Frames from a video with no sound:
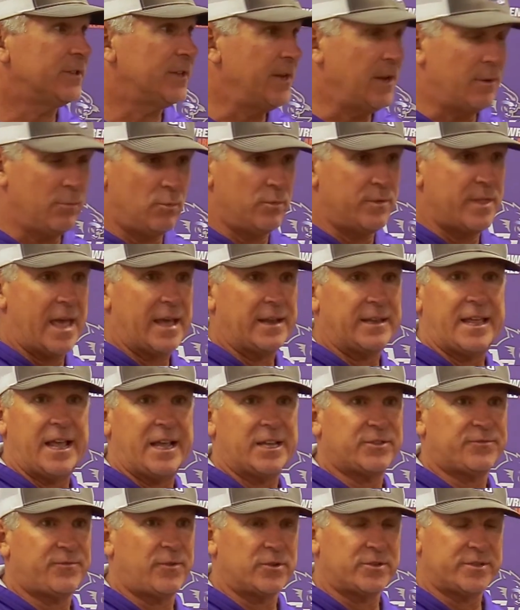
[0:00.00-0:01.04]
And then that
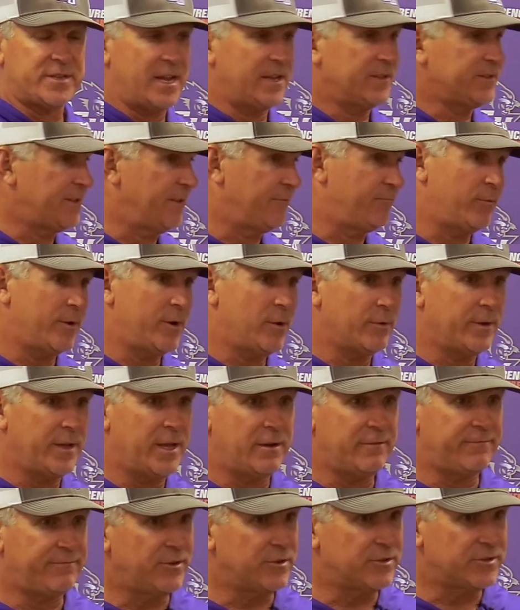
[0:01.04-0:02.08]
last first down, so if we don't get
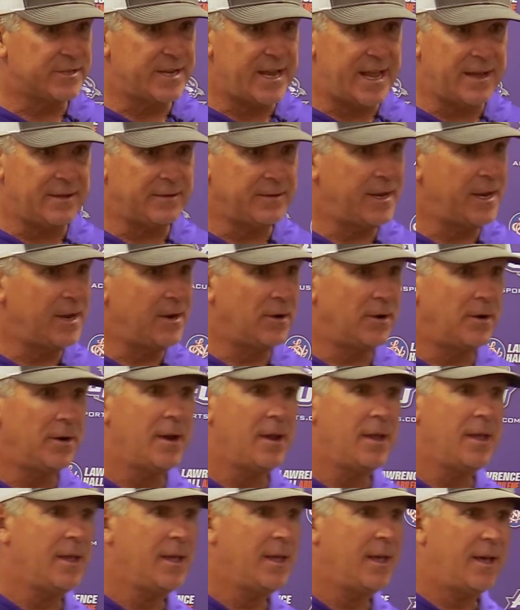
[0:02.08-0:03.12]
a first down here,
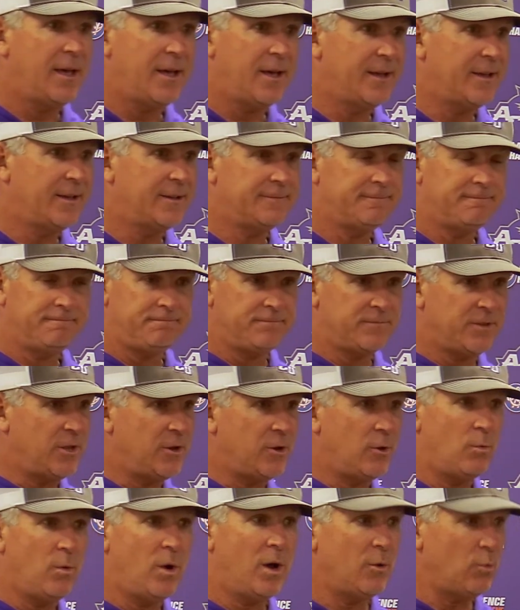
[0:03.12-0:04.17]
you
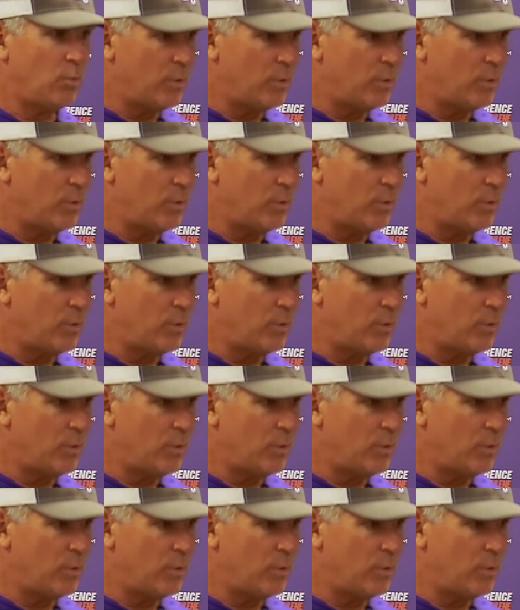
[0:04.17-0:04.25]
know what?